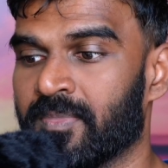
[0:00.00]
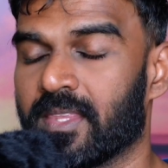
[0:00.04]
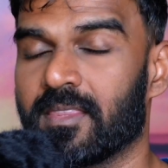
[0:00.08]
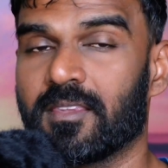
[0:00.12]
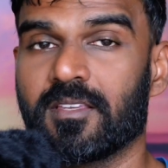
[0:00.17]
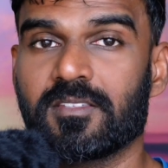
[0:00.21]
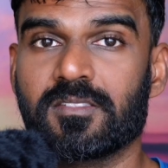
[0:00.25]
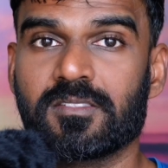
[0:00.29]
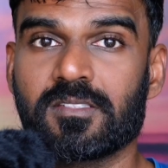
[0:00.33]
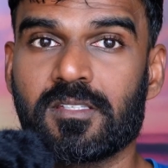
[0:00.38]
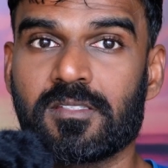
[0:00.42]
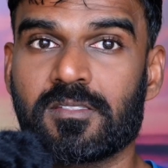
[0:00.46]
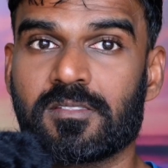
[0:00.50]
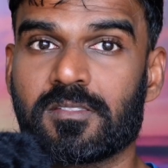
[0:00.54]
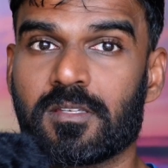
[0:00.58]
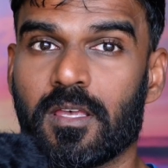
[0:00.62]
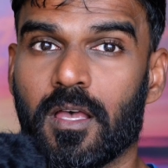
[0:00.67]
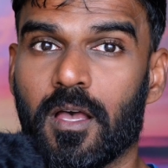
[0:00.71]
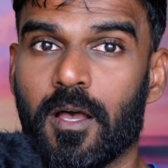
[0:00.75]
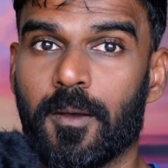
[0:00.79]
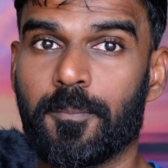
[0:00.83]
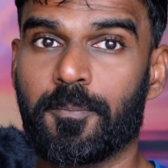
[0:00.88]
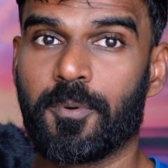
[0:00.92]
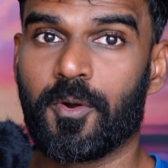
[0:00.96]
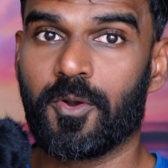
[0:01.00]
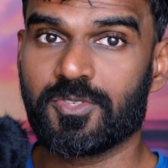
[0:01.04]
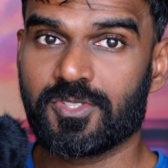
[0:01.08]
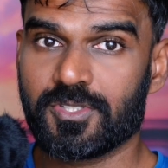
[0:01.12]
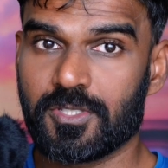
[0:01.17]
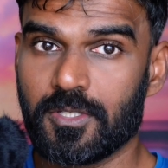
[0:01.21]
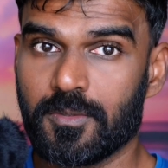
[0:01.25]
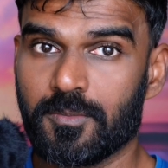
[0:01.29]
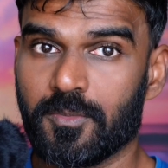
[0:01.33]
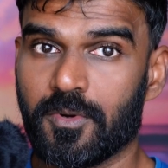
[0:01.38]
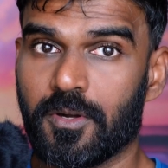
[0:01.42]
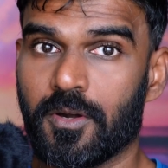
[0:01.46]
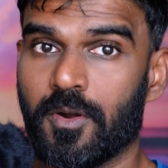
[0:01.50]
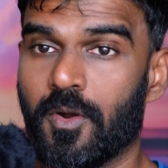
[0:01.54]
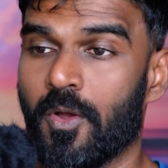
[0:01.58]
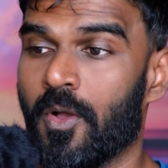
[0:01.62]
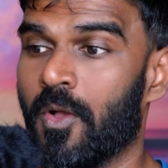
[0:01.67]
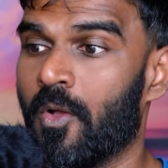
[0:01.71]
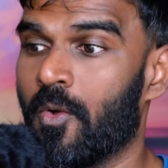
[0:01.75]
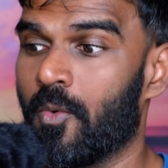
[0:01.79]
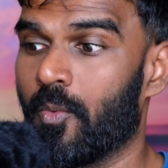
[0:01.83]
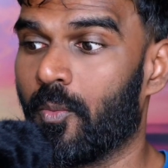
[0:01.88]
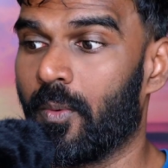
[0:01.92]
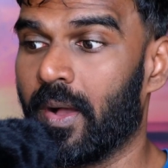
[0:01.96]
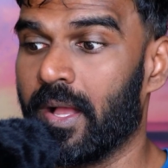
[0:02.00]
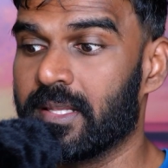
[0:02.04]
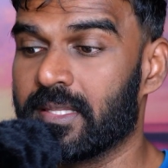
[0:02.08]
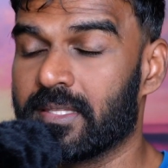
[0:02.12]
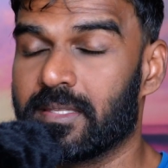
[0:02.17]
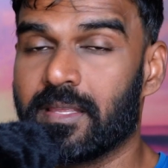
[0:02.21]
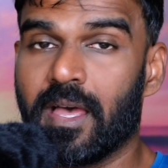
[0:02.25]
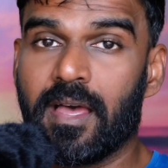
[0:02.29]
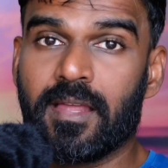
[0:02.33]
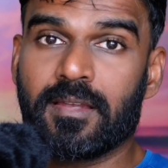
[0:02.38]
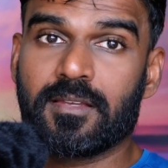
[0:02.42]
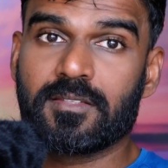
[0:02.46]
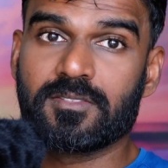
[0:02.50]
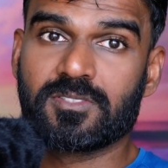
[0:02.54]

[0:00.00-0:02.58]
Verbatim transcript: this is a prosumer while that